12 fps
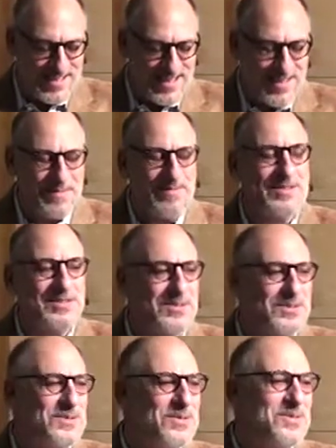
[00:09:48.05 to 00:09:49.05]
I'm
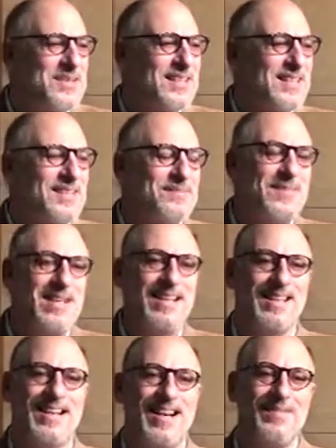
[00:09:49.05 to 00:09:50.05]
so,
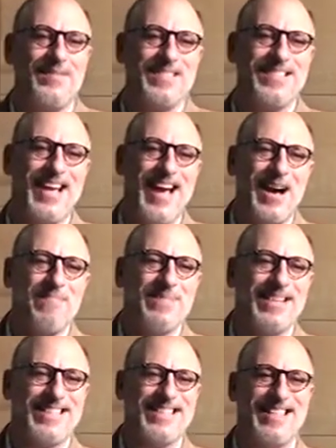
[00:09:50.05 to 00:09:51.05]
man, I'm just
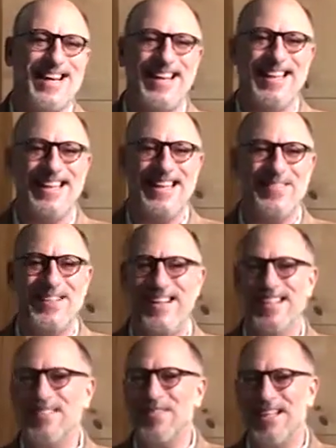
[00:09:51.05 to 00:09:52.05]
happy inside. Amen.
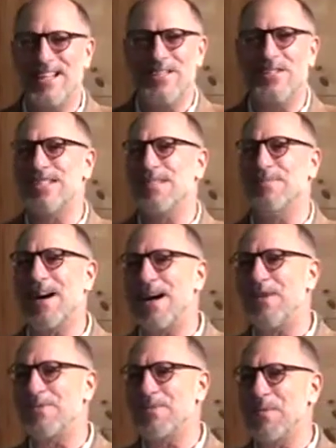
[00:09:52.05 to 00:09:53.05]
Anyone, can you just
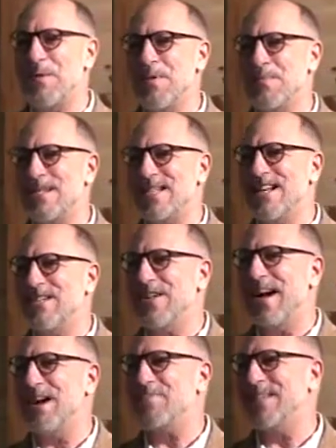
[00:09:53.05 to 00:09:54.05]
smile for a moment? Pretend
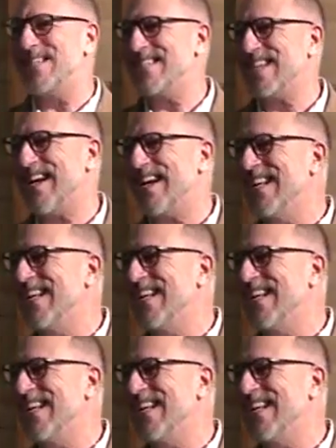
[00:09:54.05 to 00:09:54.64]
you're happy inside.